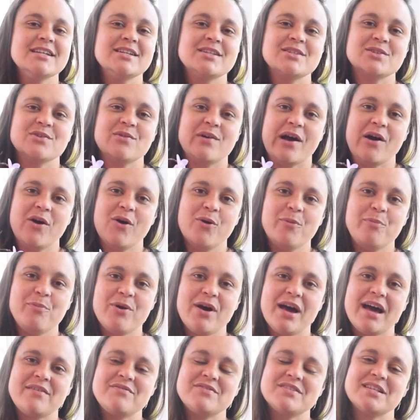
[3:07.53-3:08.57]
So I hope you
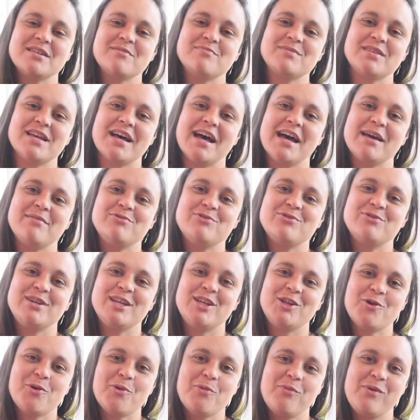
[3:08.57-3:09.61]
have some time
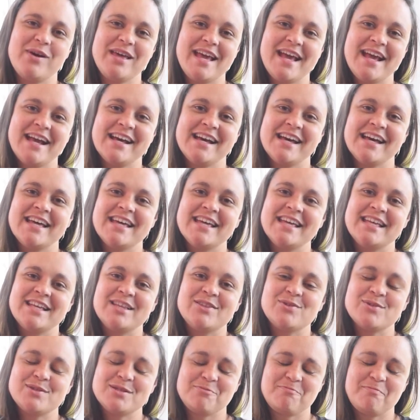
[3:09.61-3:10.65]
during your week
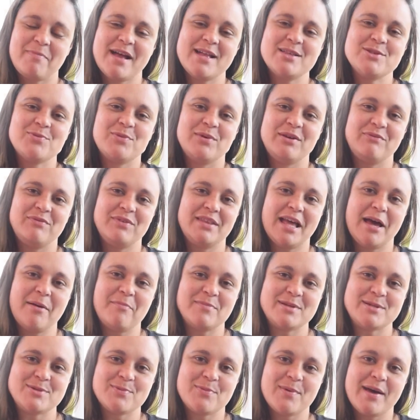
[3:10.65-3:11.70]
to spend with them
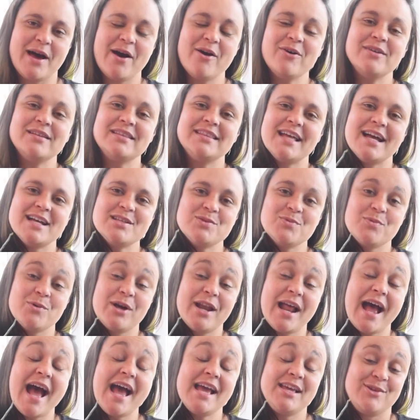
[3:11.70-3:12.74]
as well. That's what
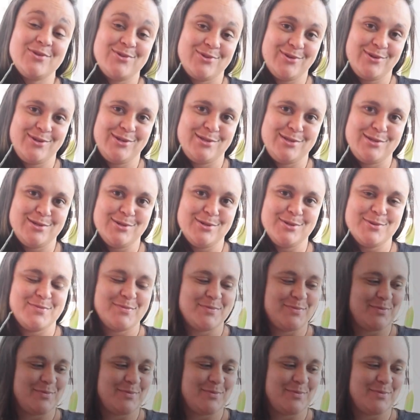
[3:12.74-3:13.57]
I usually do.